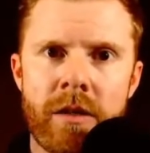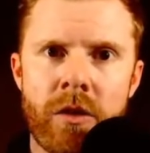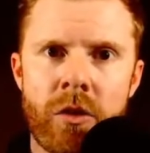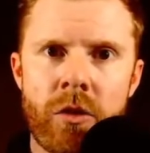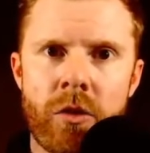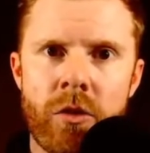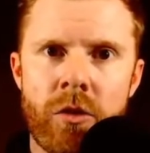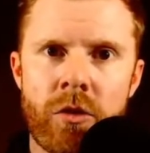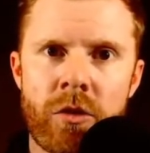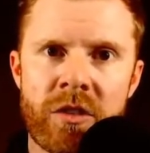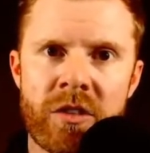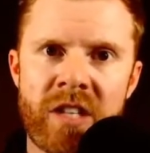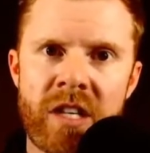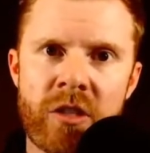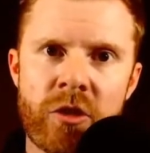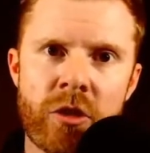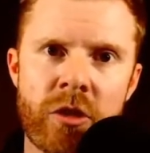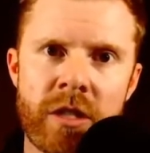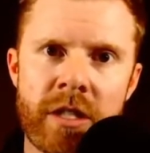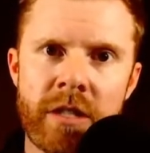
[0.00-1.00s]
you're
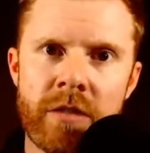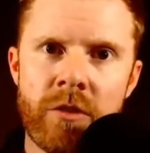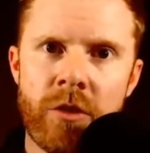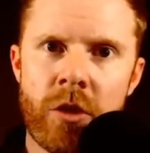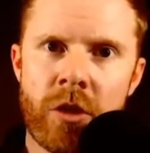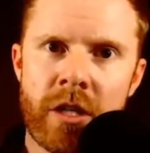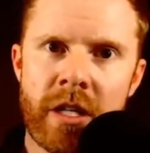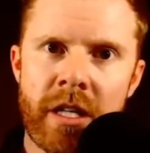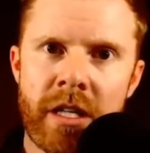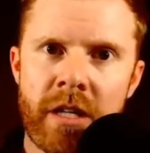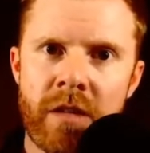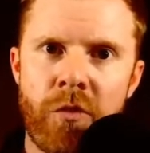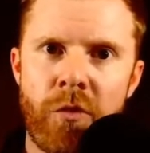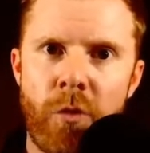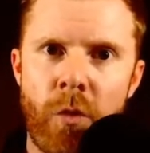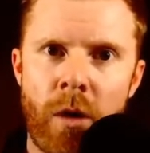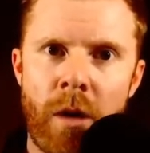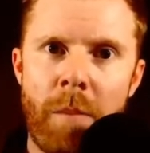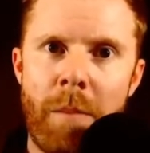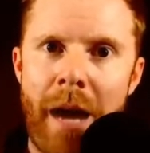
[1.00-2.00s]
essentially looking
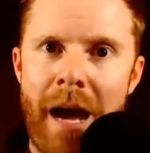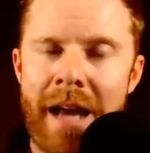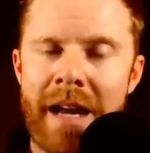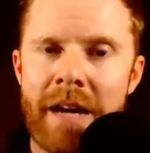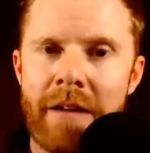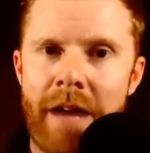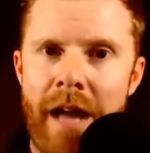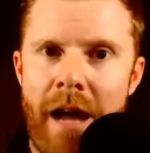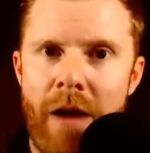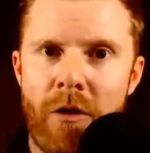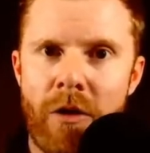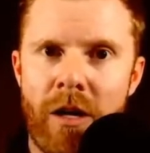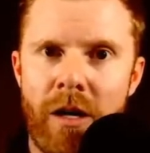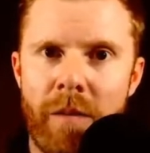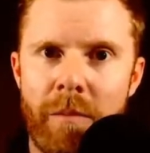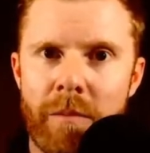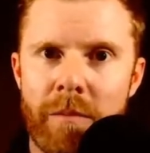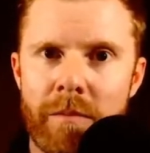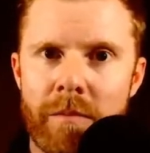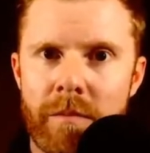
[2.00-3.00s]
for a binary
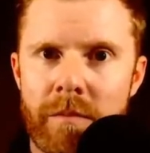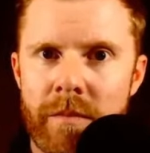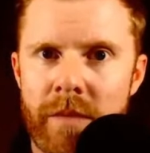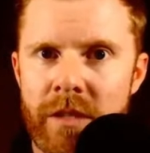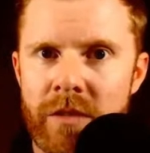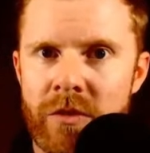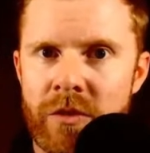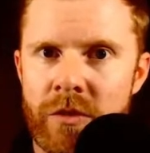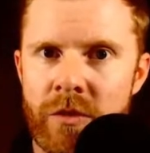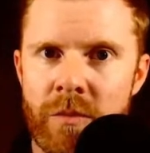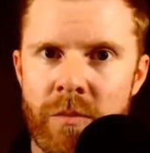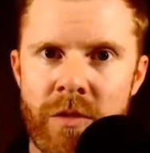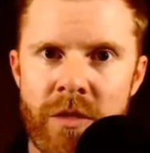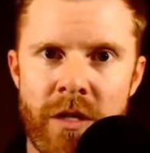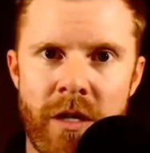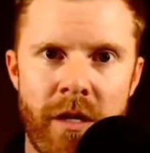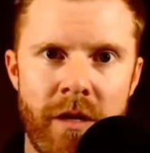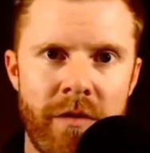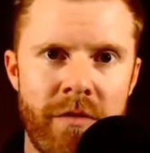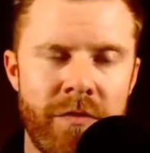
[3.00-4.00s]
outcome in terms
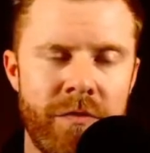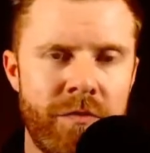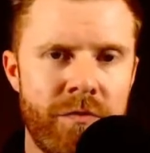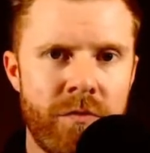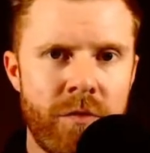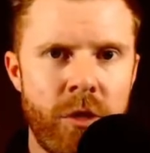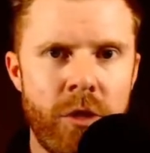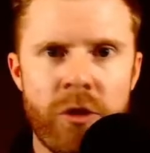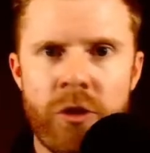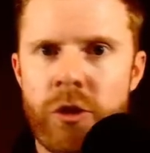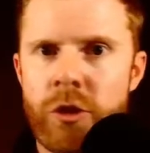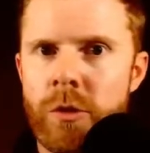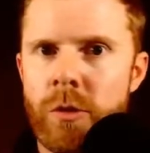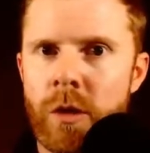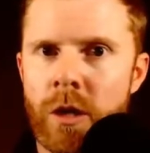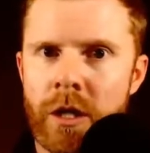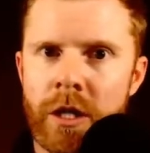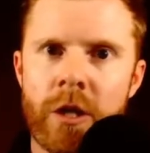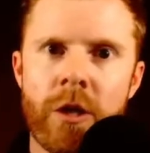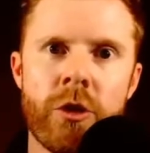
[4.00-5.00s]
of could you
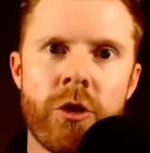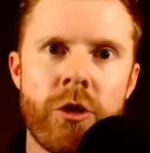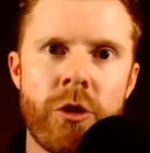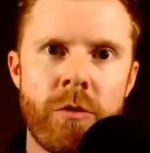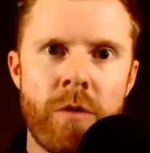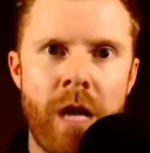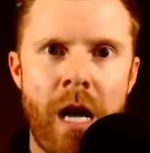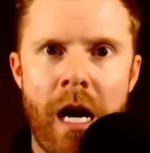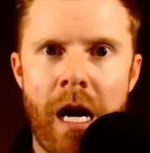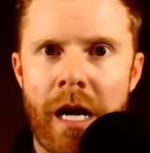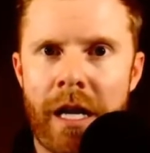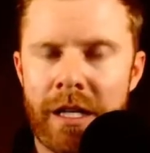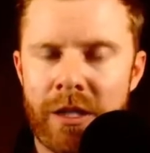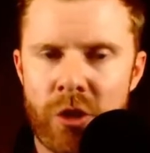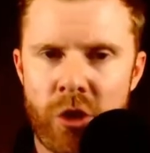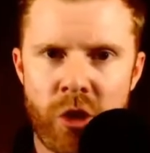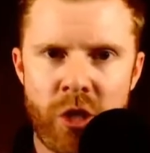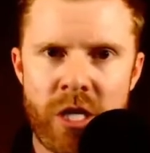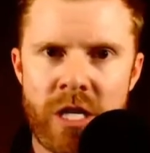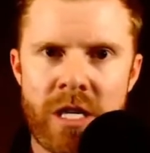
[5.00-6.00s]
or could you not
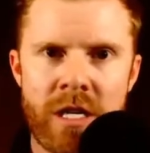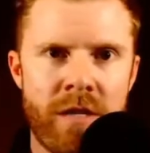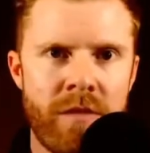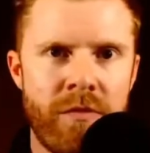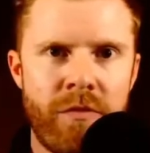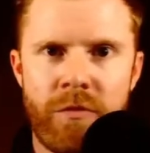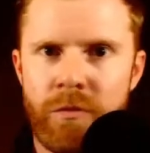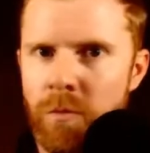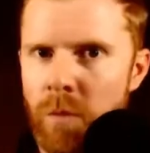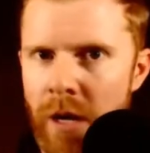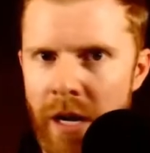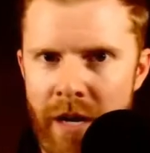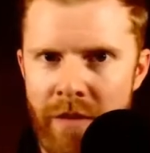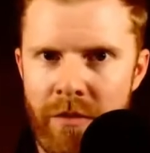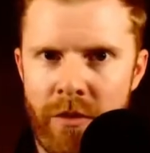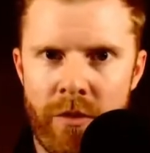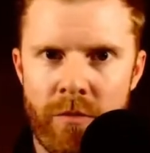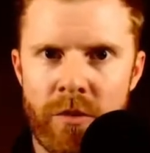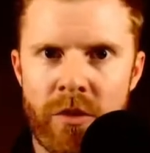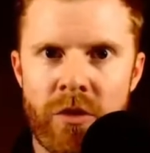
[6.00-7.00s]
achieve whatever
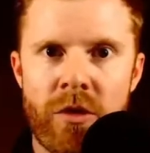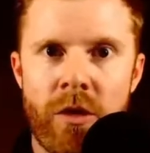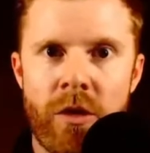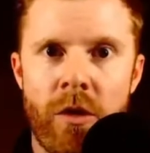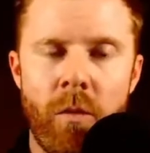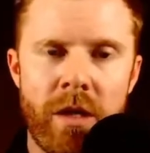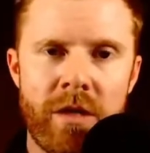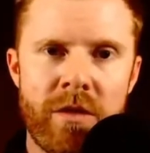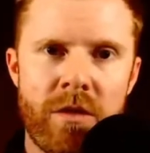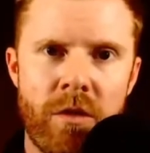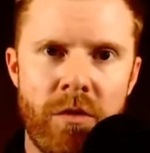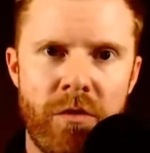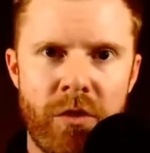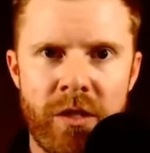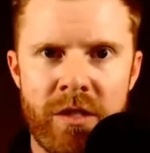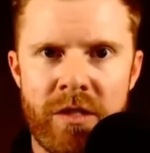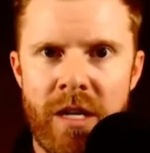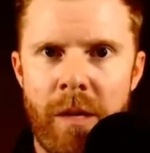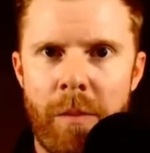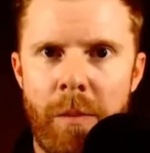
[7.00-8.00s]
the result was. So for
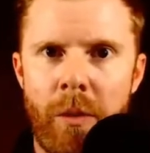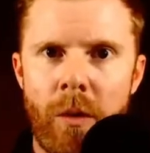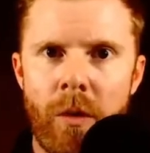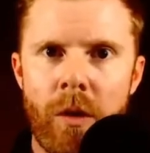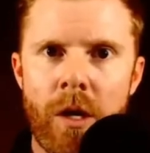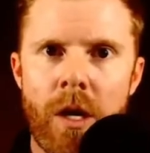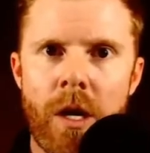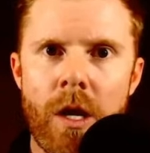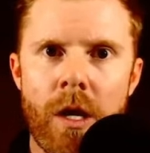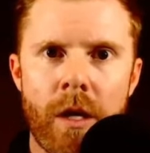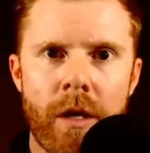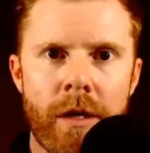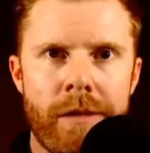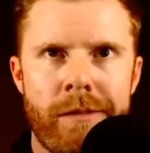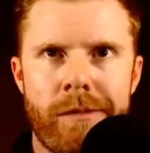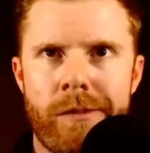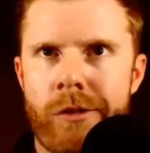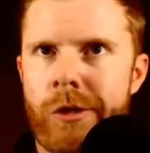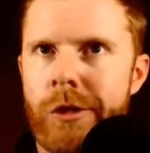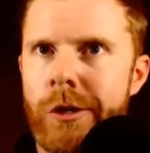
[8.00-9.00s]
example,
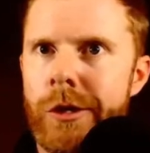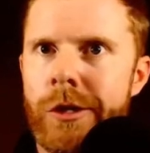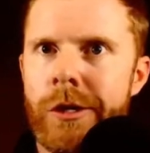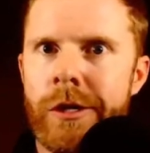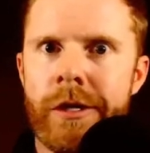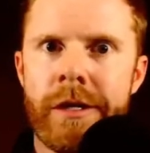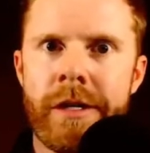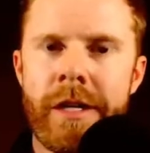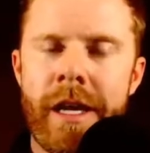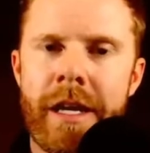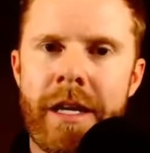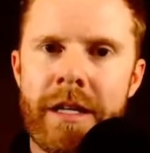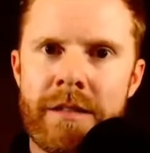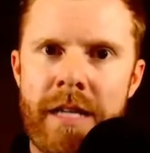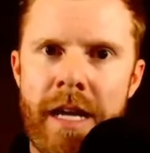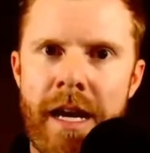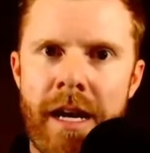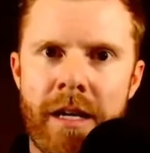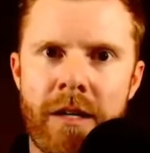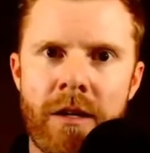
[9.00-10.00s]
could an
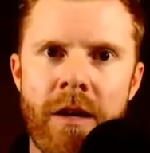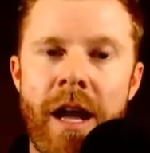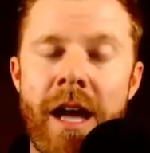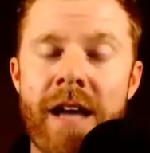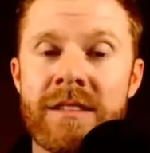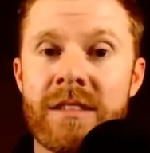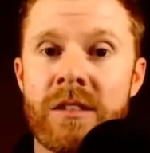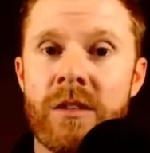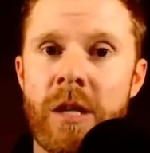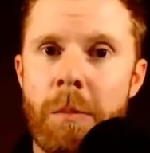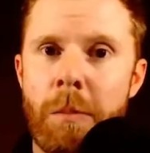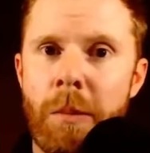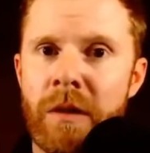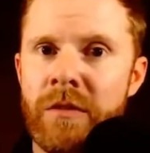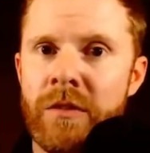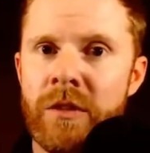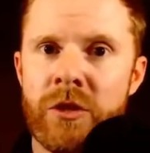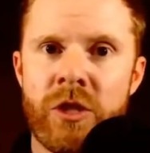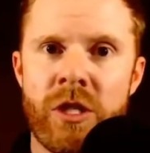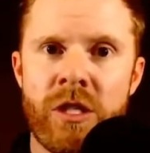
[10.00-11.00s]
attacker escalate
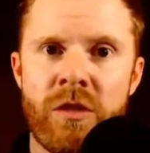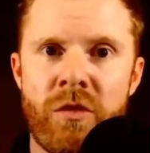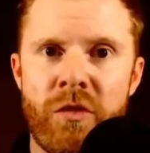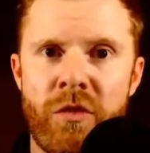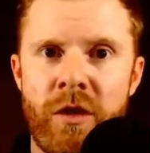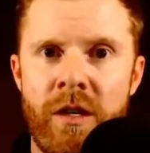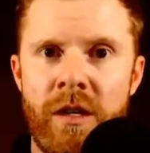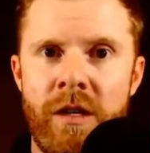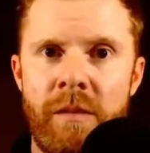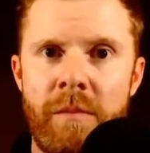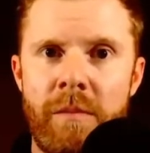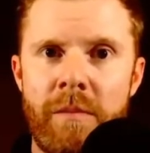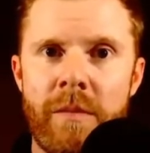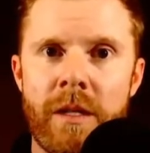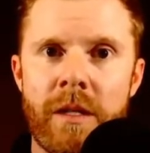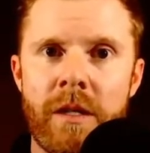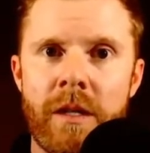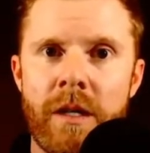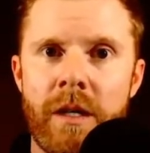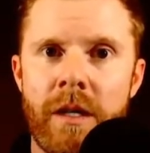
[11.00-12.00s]
privileges from
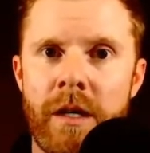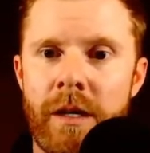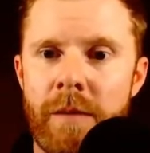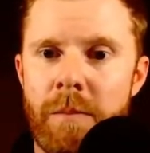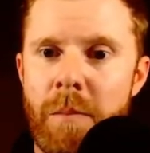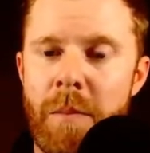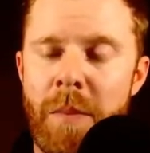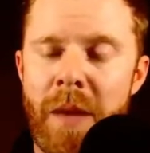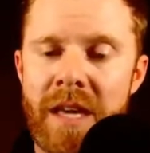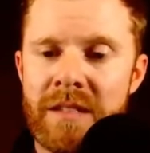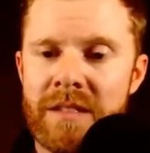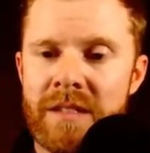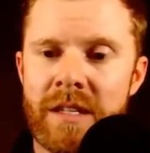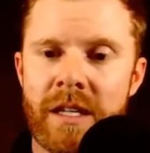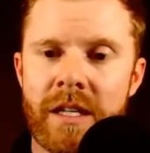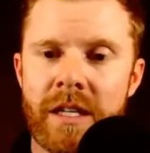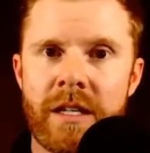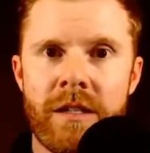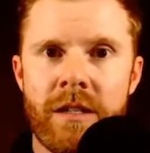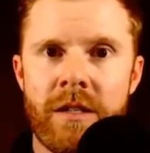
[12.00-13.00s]

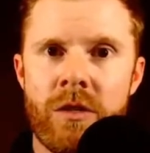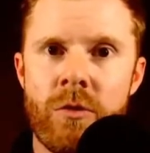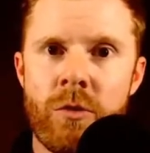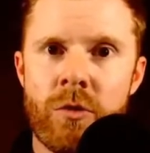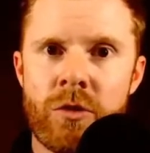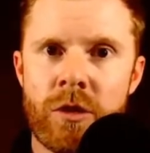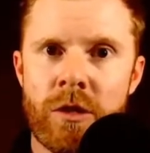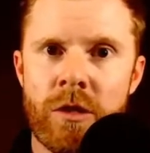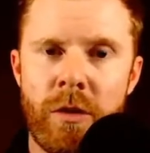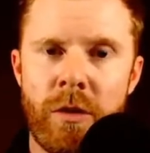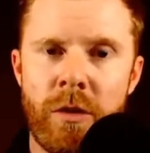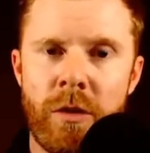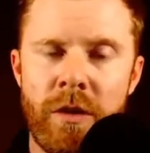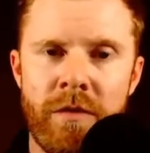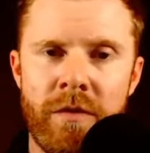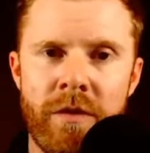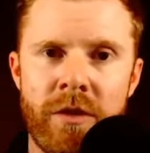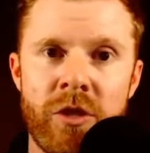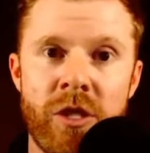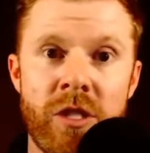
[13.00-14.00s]
basic user
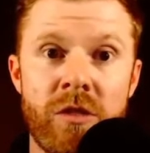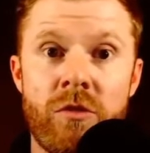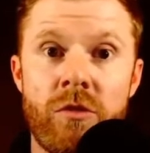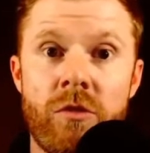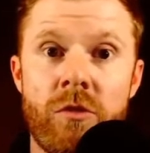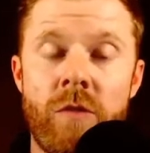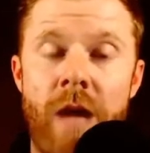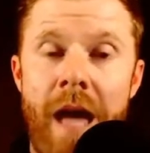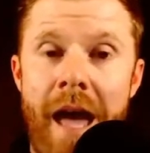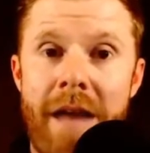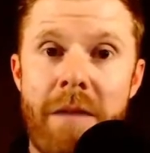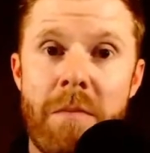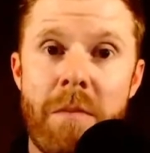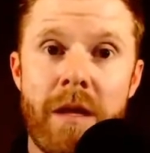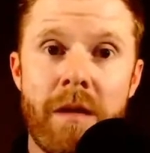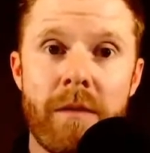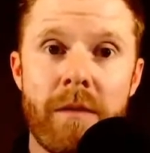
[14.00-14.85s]
privileges to admin?